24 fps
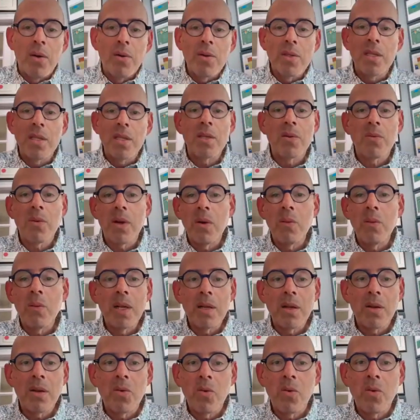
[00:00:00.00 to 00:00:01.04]
And it's a great way to
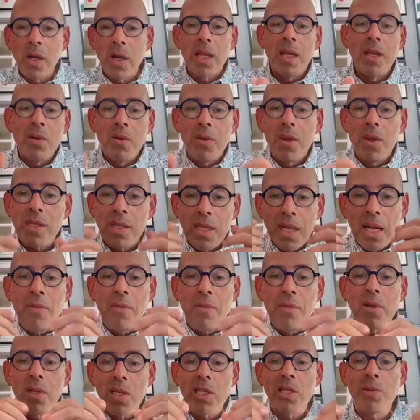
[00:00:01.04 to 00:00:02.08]
quickly do this, and everyone
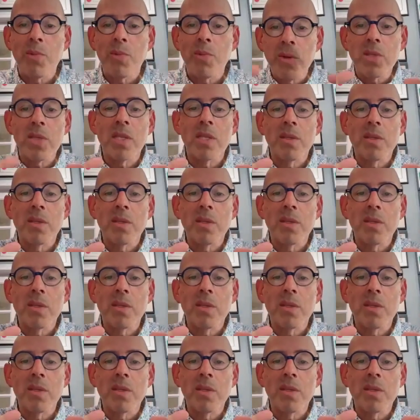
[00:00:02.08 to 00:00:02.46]
disperses.